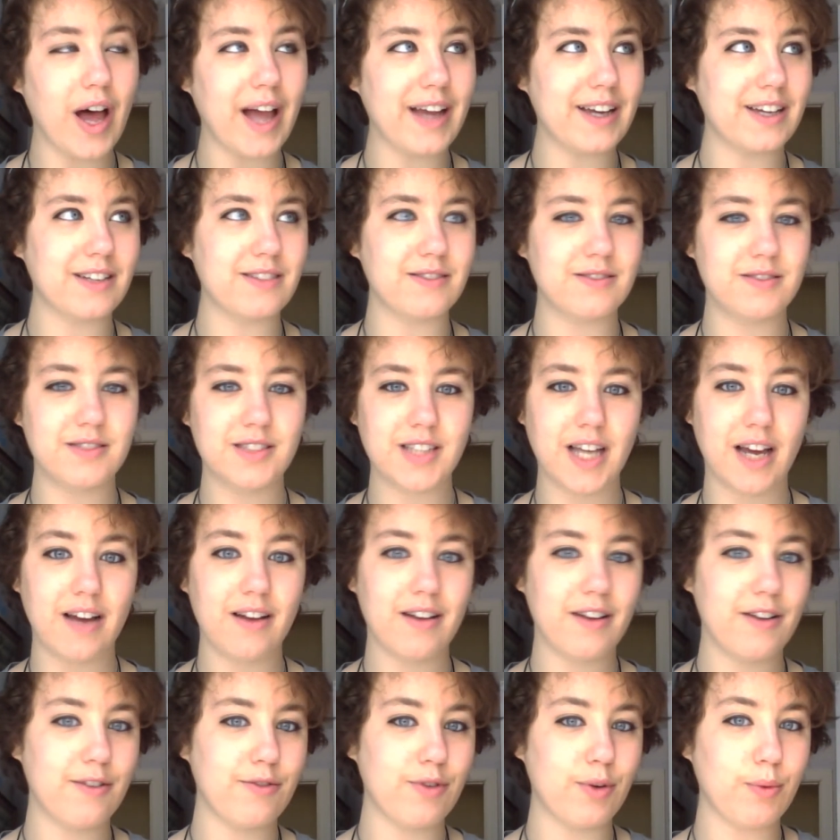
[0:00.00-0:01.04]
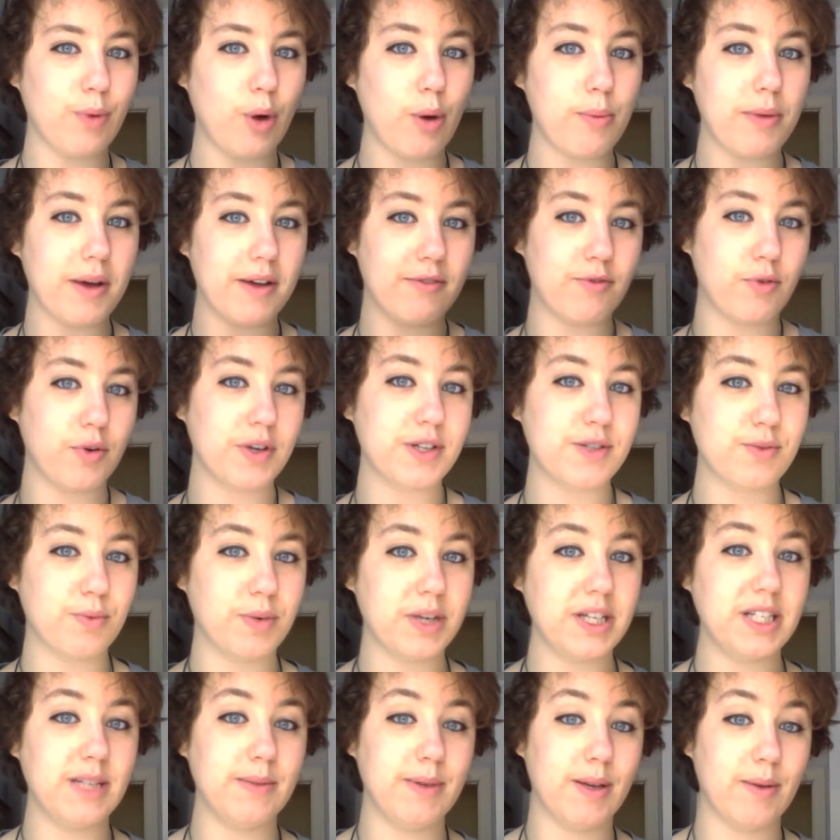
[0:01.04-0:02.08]
I could have a robot voice
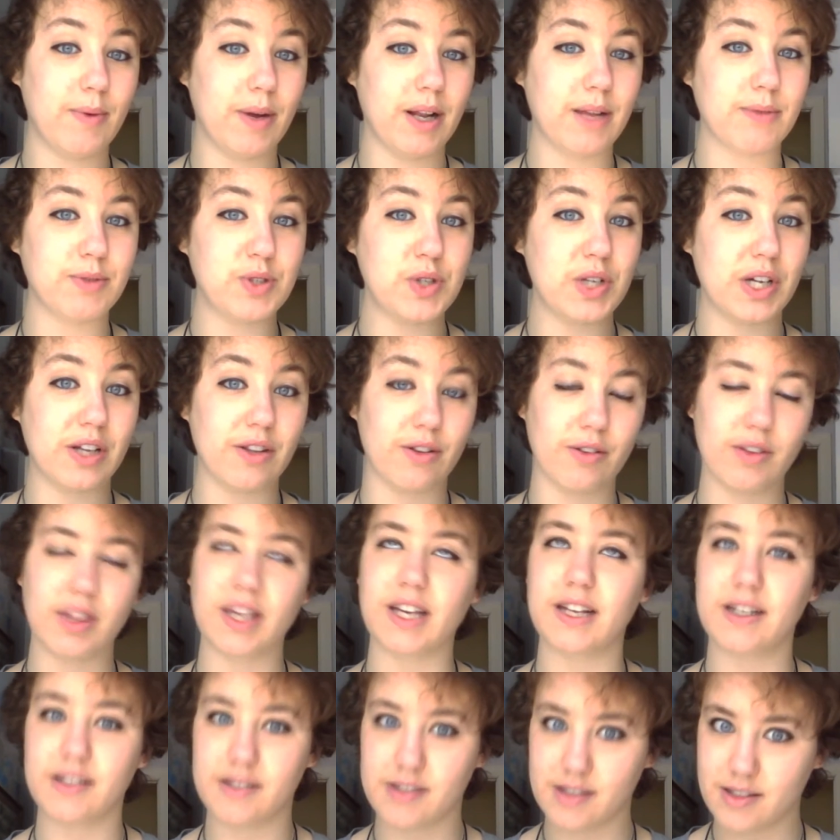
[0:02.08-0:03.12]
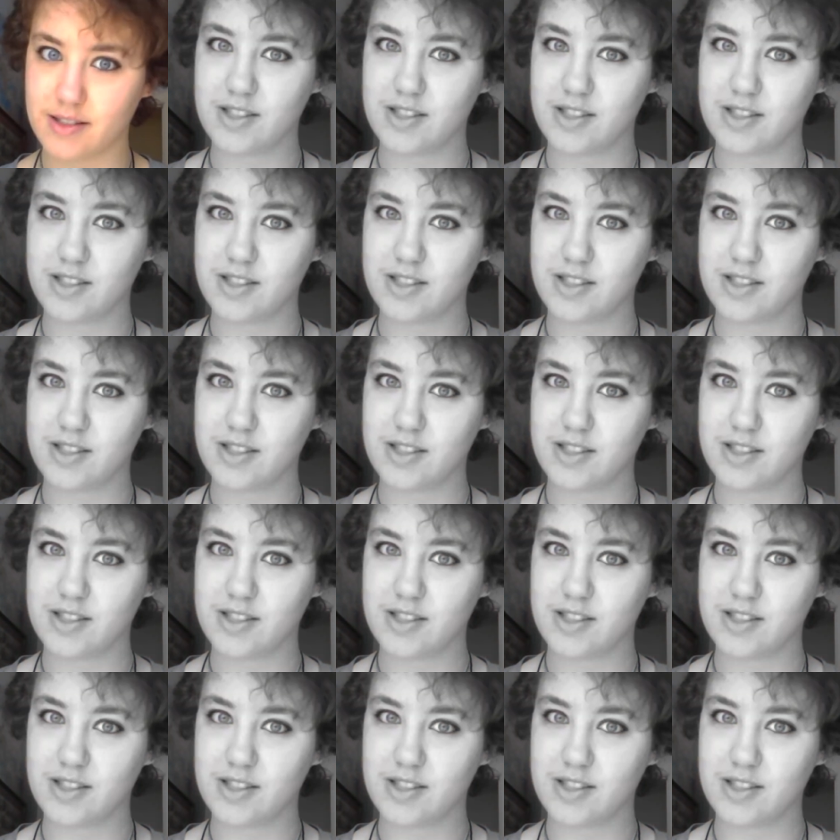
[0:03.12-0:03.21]
read to me while I'm doing other things.